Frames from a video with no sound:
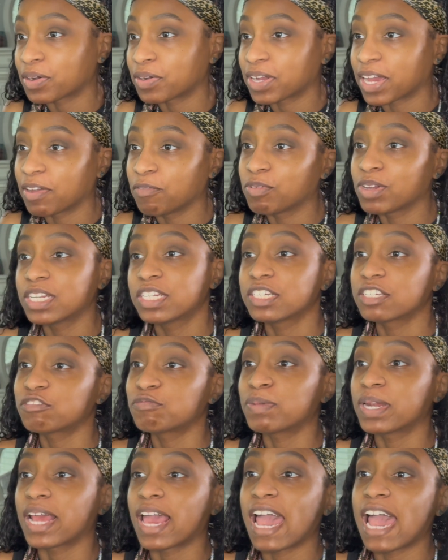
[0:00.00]
Okay, we just
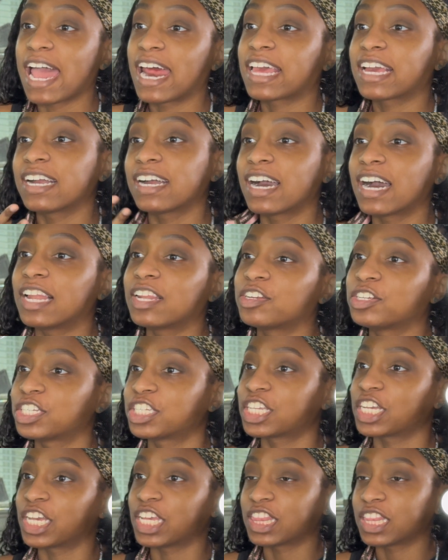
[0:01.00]
been adding colors
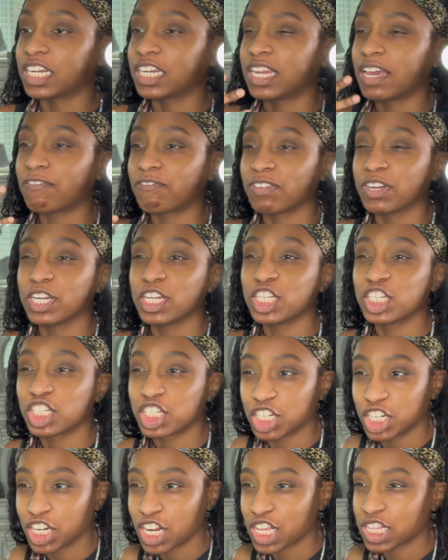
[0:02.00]
to get the
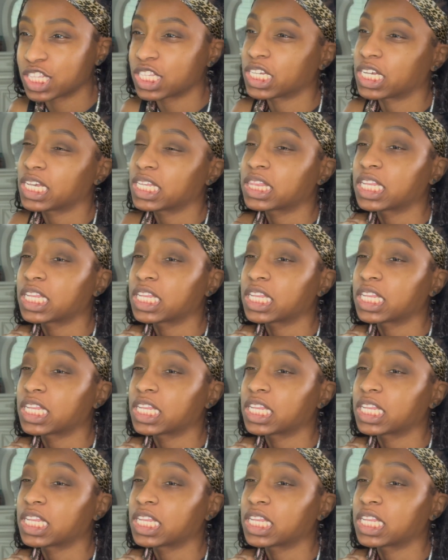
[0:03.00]
definition and to get